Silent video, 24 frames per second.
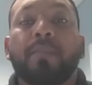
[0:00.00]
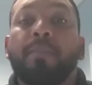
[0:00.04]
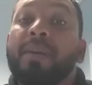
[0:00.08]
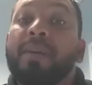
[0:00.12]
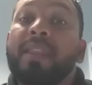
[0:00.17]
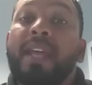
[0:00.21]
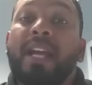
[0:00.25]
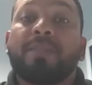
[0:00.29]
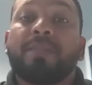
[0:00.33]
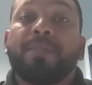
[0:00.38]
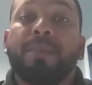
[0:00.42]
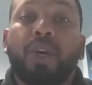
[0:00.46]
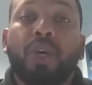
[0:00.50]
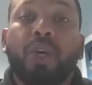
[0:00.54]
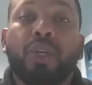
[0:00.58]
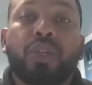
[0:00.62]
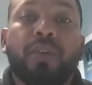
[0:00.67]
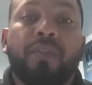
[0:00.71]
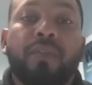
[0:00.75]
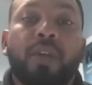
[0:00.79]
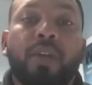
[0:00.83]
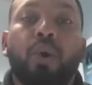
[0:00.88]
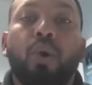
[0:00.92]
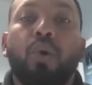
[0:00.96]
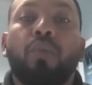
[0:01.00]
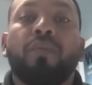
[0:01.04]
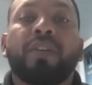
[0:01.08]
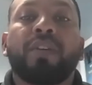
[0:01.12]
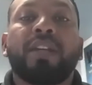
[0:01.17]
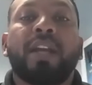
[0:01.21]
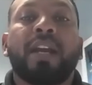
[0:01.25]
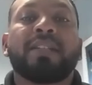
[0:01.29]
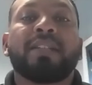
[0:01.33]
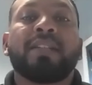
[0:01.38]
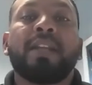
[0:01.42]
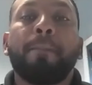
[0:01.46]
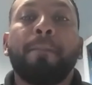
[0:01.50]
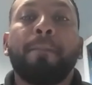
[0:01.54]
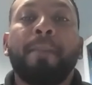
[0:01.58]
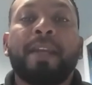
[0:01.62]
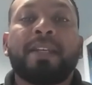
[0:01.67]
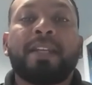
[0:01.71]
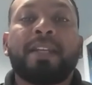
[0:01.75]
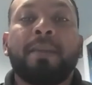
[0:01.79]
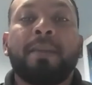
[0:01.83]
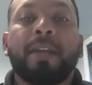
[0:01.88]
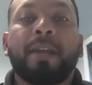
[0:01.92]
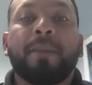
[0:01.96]
But that's because of the COVID-19
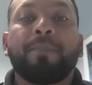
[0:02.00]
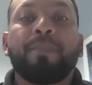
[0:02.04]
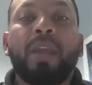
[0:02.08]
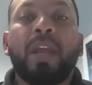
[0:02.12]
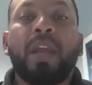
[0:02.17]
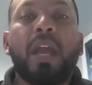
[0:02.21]
pandemic.